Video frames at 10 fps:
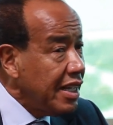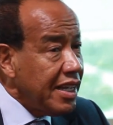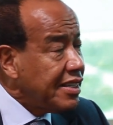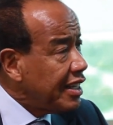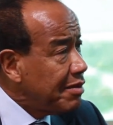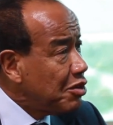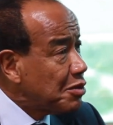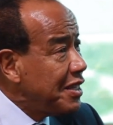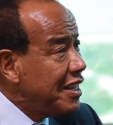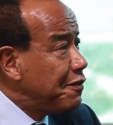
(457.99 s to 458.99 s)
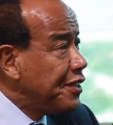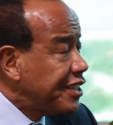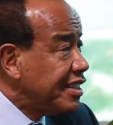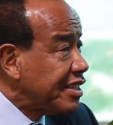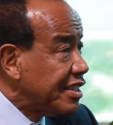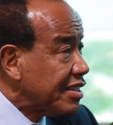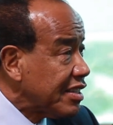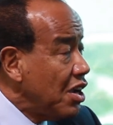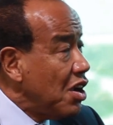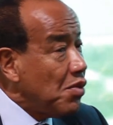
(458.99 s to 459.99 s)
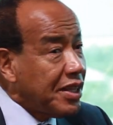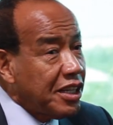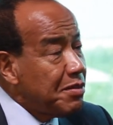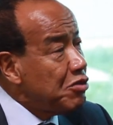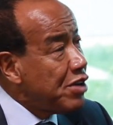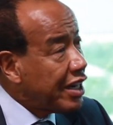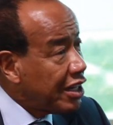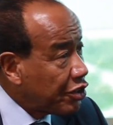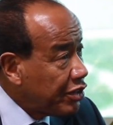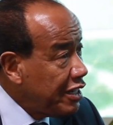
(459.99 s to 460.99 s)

is that there must be inefficiencies, whether it be regulatory